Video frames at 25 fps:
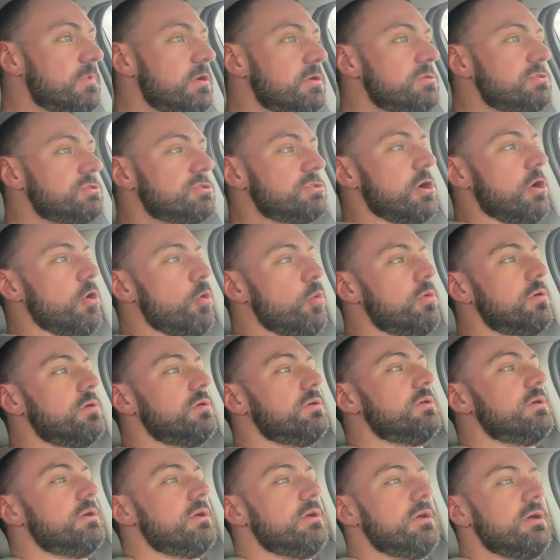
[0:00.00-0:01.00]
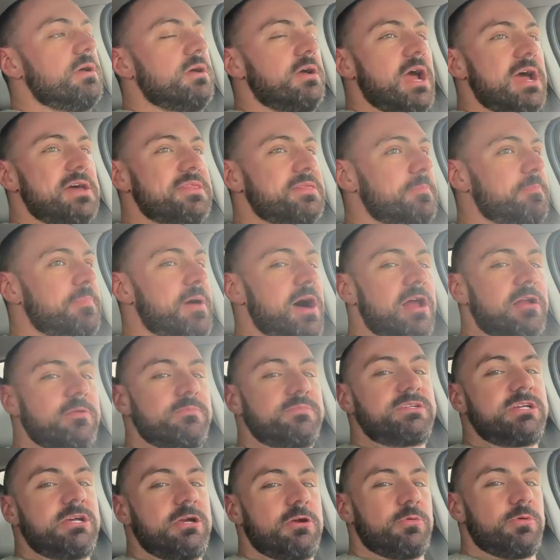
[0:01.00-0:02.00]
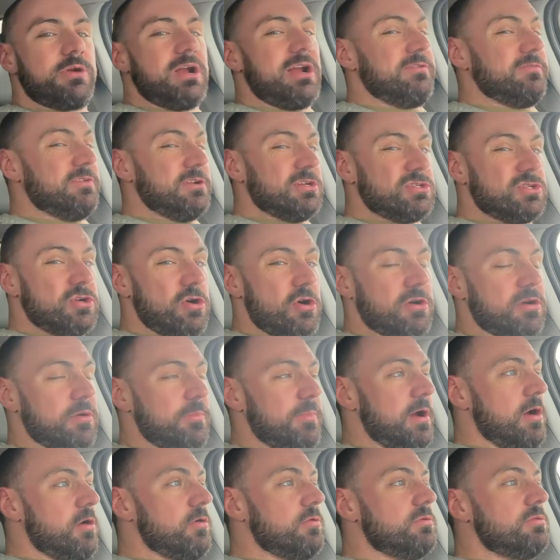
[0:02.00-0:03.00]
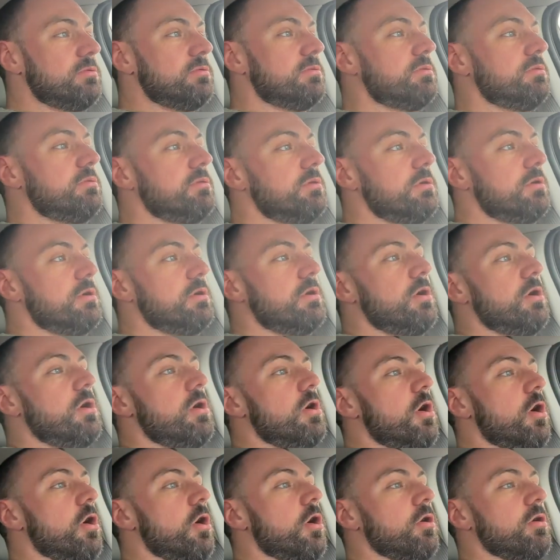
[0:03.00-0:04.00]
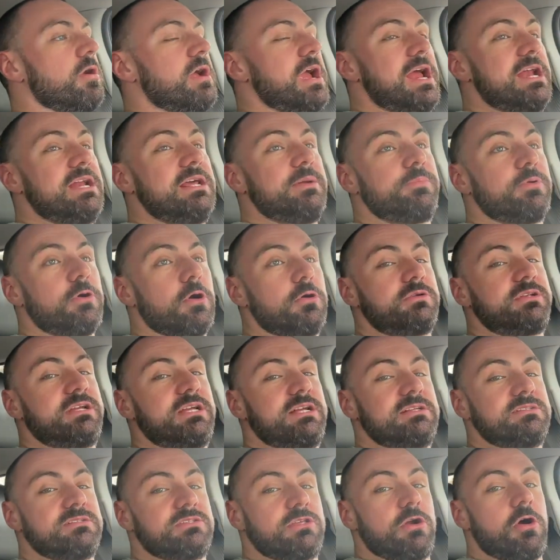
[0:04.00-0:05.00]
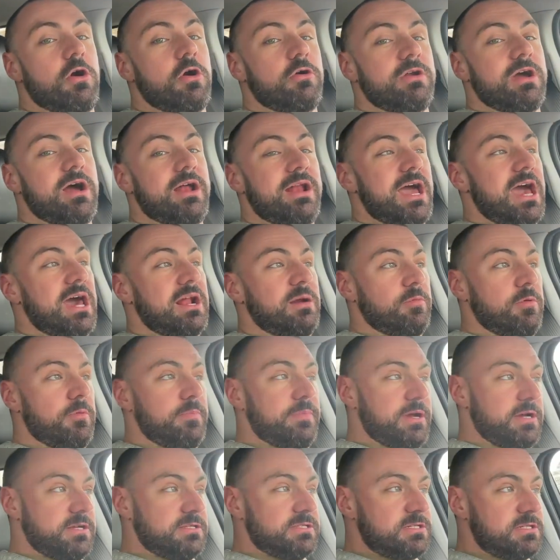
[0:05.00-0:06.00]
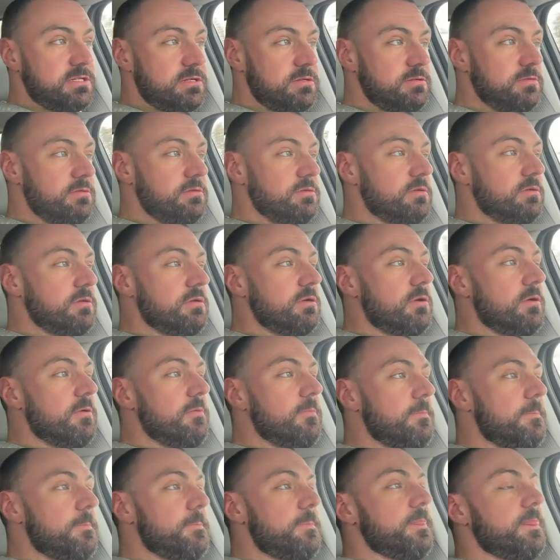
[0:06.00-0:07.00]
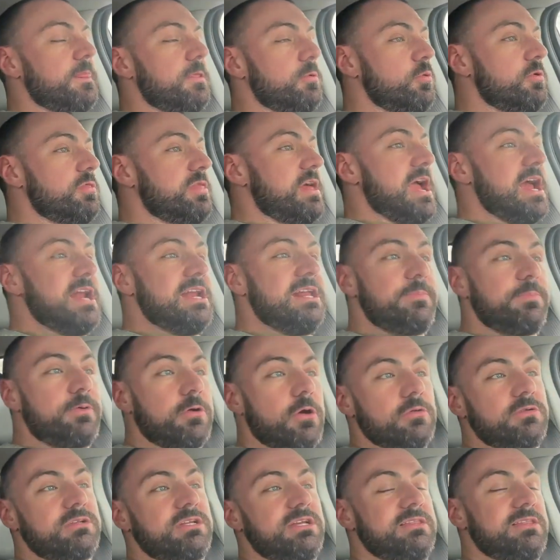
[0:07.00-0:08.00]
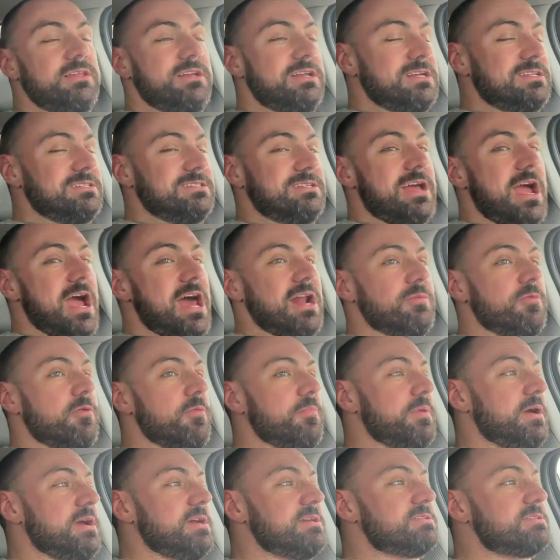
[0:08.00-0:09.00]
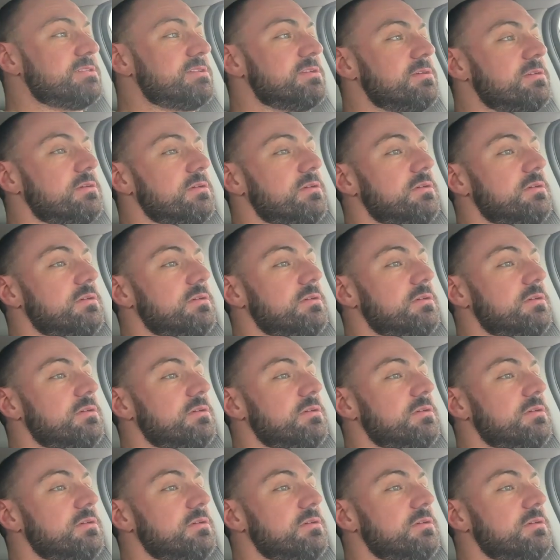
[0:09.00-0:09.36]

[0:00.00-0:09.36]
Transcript: So at the bottom tier, we're not even going to talk about, are any proteins that are not animal based. With any protein that isn't animal based,